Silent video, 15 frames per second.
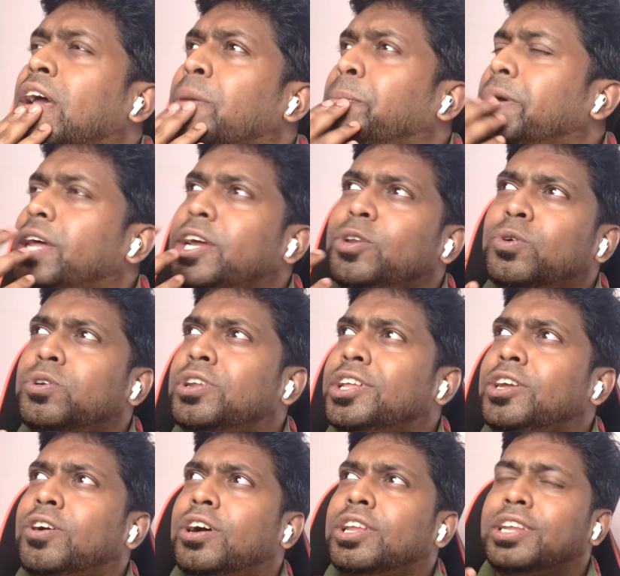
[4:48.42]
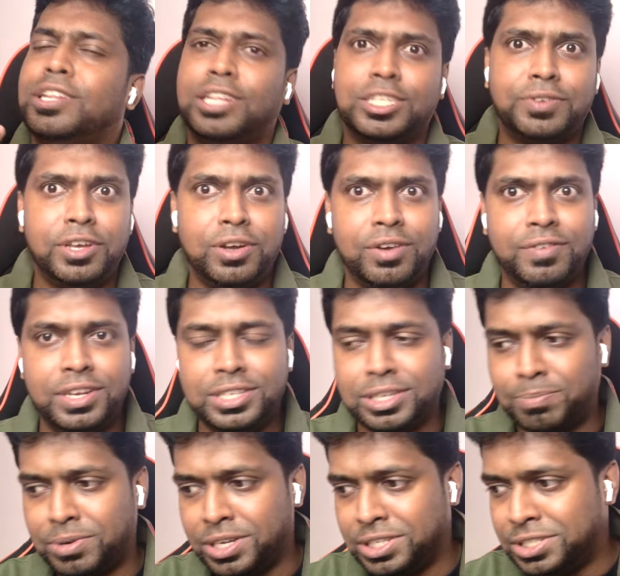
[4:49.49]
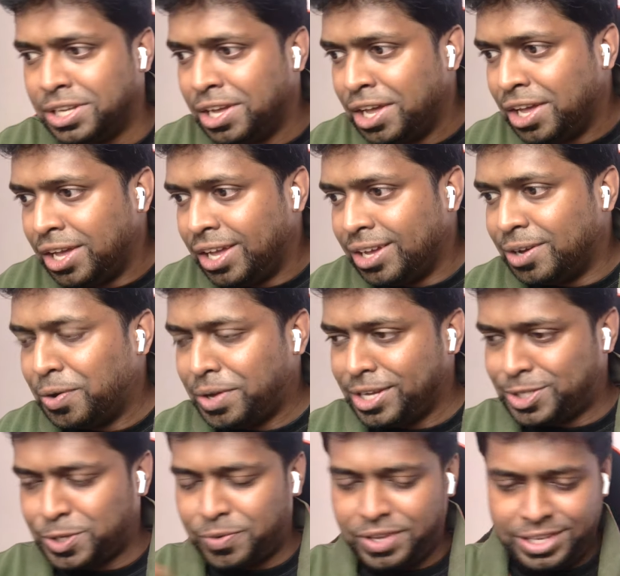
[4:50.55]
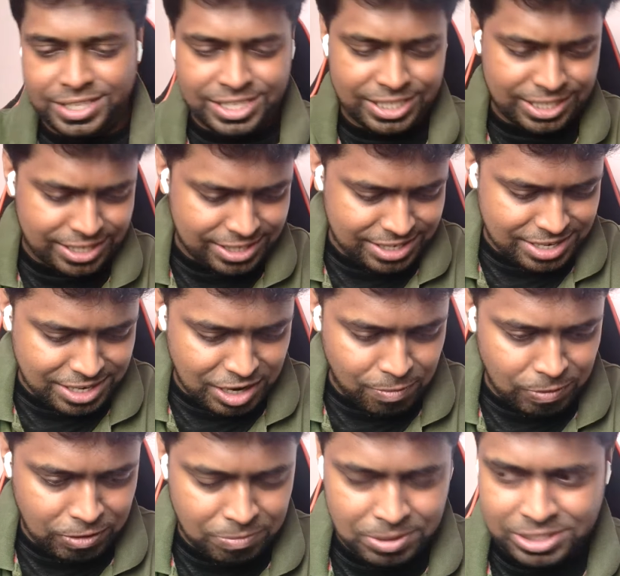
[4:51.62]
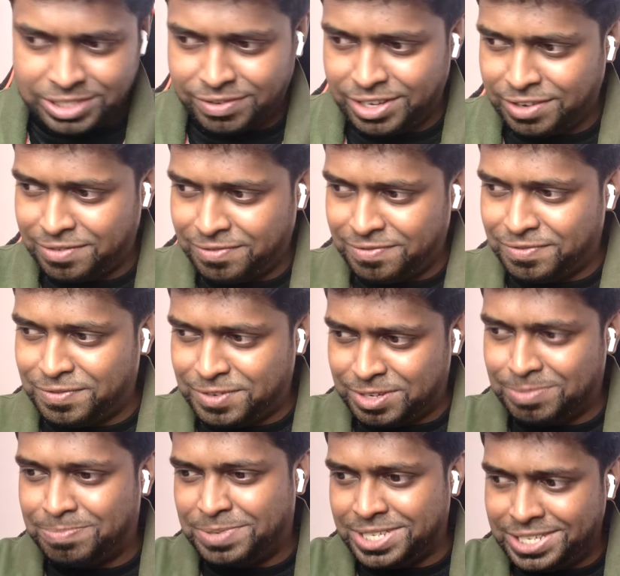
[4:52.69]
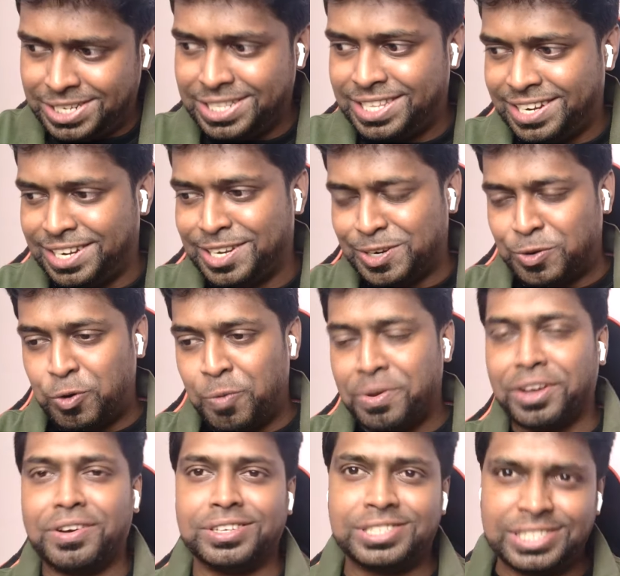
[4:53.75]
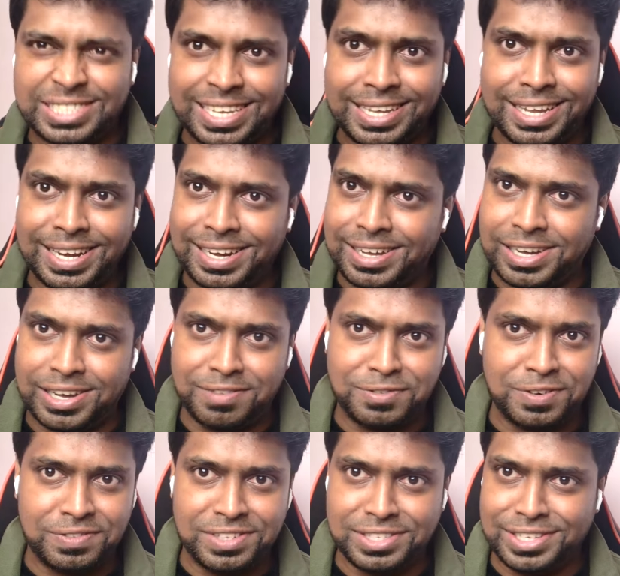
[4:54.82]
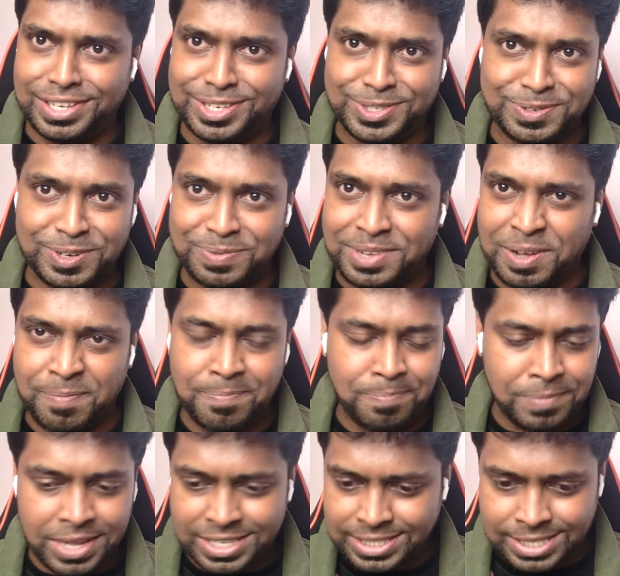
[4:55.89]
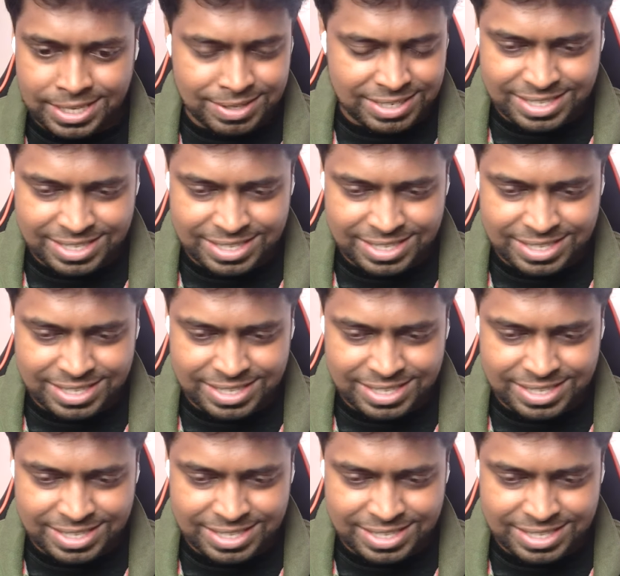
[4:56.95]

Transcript: But I don't recall it, and that's why I got very surprised. Okay, so we're just a couple of months away for Bhairathi Ranagal. Oh my god, second half of this year is gonna be amazing.